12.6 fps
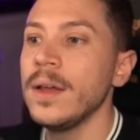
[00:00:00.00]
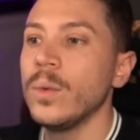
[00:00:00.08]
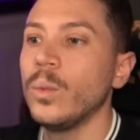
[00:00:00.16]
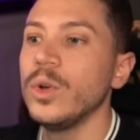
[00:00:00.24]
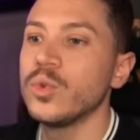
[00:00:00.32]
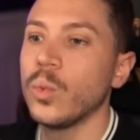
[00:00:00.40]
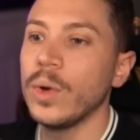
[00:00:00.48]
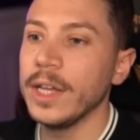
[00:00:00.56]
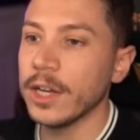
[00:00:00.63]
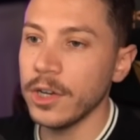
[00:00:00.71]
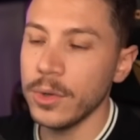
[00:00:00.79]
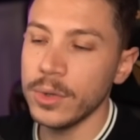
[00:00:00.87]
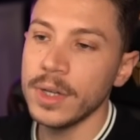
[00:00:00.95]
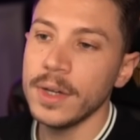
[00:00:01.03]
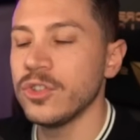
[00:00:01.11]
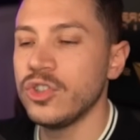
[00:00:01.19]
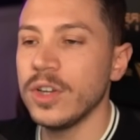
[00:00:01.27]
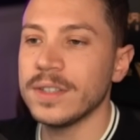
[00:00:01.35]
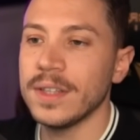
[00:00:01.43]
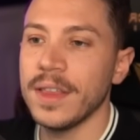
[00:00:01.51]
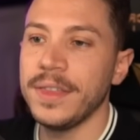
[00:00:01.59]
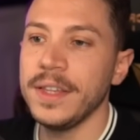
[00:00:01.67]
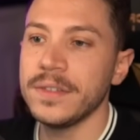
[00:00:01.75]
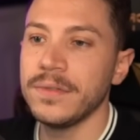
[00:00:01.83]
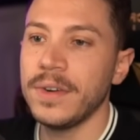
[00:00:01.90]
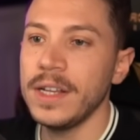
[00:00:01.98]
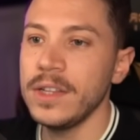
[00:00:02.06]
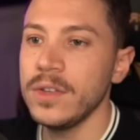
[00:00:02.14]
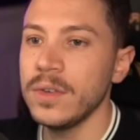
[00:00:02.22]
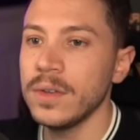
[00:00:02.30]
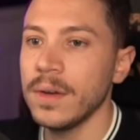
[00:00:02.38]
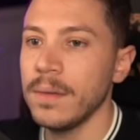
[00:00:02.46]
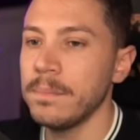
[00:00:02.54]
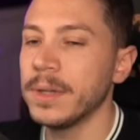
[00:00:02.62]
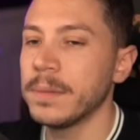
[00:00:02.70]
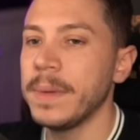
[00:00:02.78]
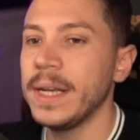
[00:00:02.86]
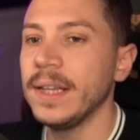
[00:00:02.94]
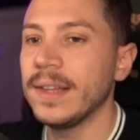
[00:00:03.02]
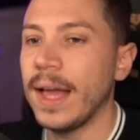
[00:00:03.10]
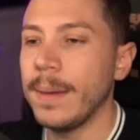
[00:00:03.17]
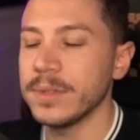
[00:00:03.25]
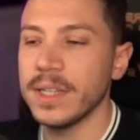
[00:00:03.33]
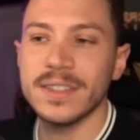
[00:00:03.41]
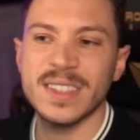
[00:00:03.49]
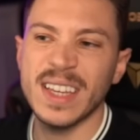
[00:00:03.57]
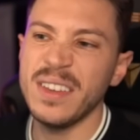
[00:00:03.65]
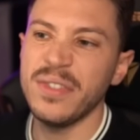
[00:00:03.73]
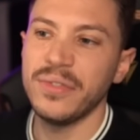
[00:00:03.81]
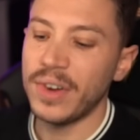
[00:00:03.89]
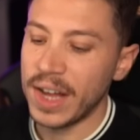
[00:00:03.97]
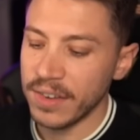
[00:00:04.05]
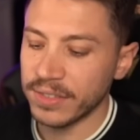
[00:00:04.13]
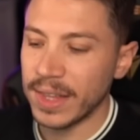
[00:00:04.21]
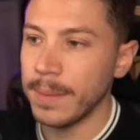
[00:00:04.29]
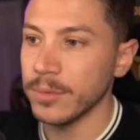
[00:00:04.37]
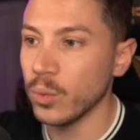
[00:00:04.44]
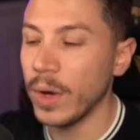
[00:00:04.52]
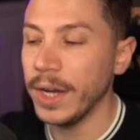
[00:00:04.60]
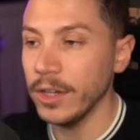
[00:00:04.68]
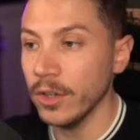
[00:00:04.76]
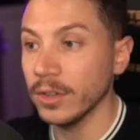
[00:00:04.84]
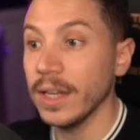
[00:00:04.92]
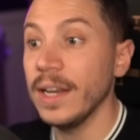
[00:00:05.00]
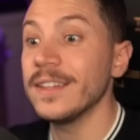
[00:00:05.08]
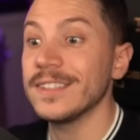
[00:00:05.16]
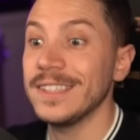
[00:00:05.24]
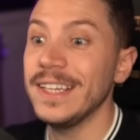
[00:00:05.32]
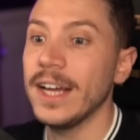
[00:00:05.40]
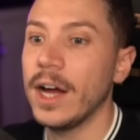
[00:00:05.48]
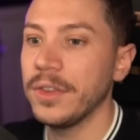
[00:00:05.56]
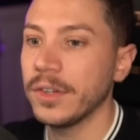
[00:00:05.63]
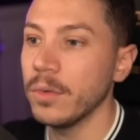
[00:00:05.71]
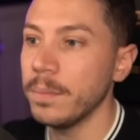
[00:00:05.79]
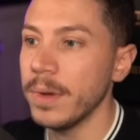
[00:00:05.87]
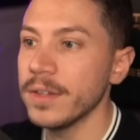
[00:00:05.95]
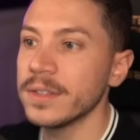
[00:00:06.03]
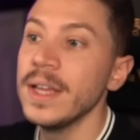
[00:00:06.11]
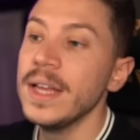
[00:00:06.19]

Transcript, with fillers: which will include just this value but many times, let's say five times, why not? And let's see how that compares.